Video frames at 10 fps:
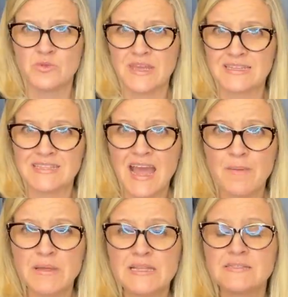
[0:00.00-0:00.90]
things
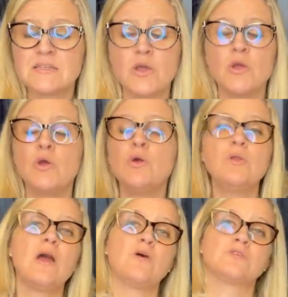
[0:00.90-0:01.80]
happens. Who
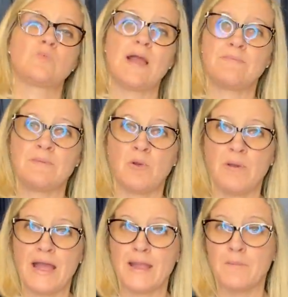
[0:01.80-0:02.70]
knows why people
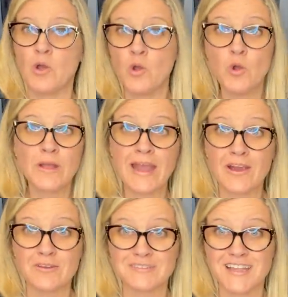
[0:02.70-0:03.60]
buy them? Who
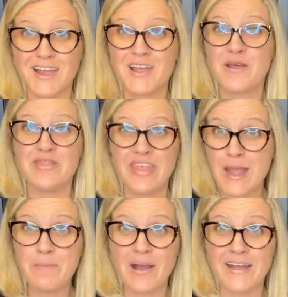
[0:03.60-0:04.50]
cares?
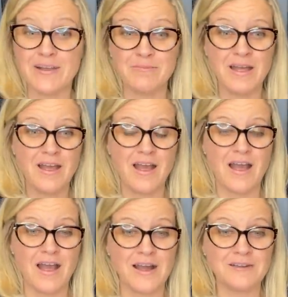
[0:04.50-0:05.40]
They buy them.
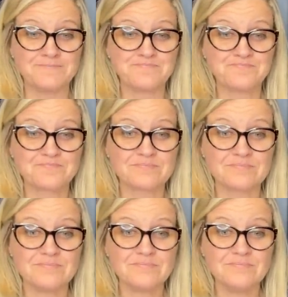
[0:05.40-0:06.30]
Um,
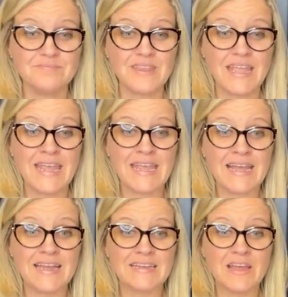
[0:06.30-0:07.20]

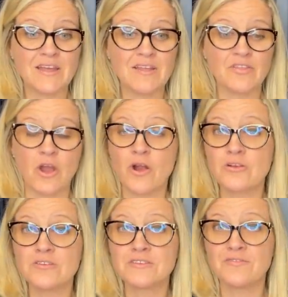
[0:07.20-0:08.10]
and the
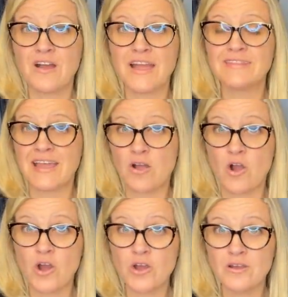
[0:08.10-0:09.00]
harder to find they
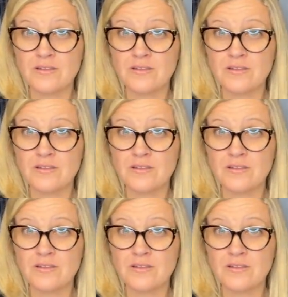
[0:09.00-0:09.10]
are,